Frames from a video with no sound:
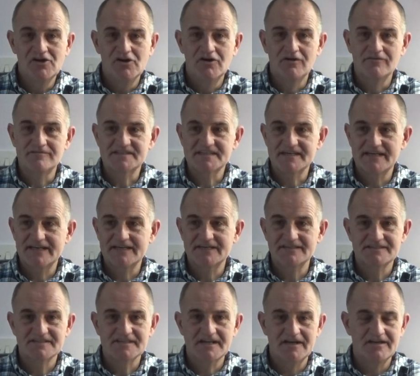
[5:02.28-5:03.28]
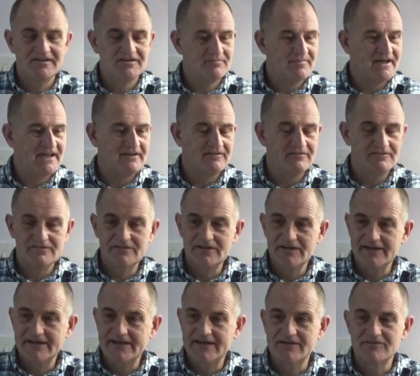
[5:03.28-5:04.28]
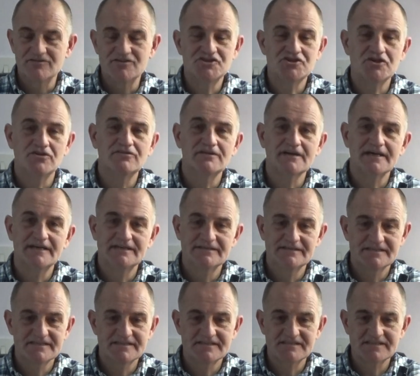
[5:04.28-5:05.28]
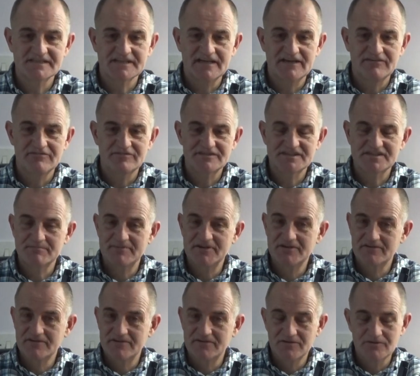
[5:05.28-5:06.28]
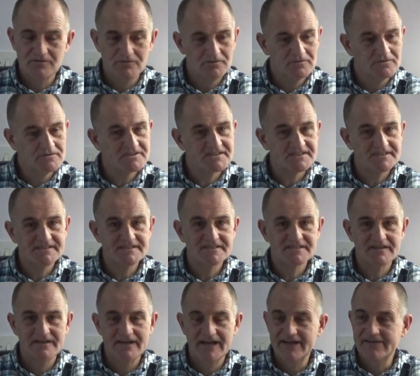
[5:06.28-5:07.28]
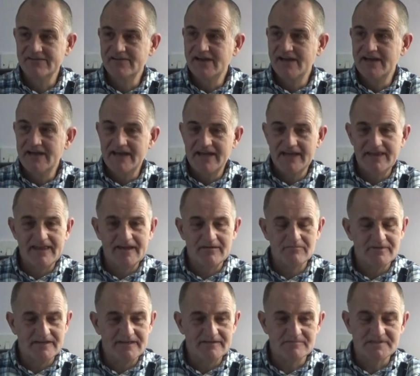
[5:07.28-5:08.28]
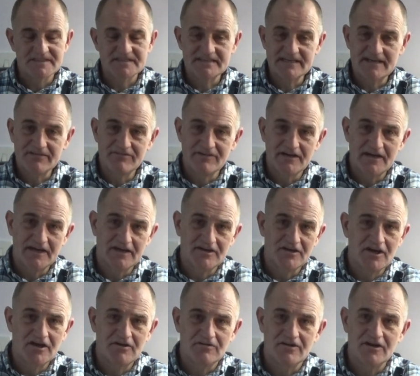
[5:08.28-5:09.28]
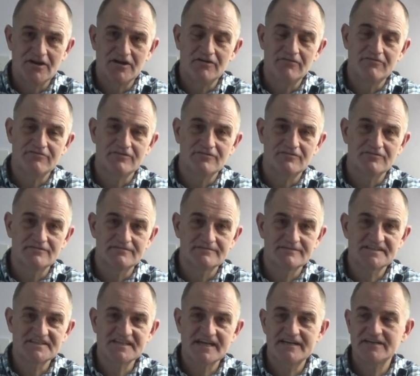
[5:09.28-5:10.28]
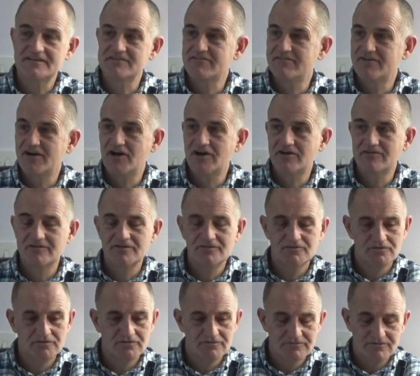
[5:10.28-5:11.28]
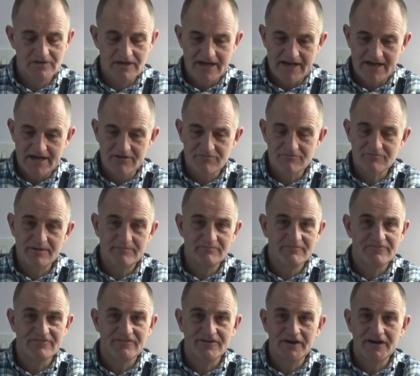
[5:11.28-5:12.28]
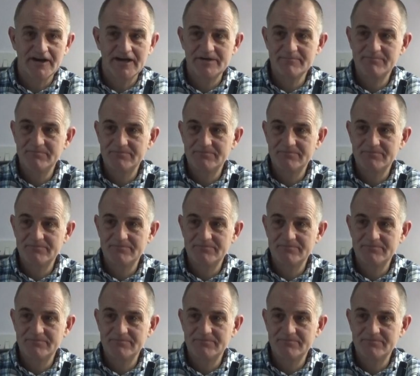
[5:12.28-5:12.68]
obviously concerned about shotguns and stuff spooking the horses. It was definitely a no-no for centrefire or rimfire,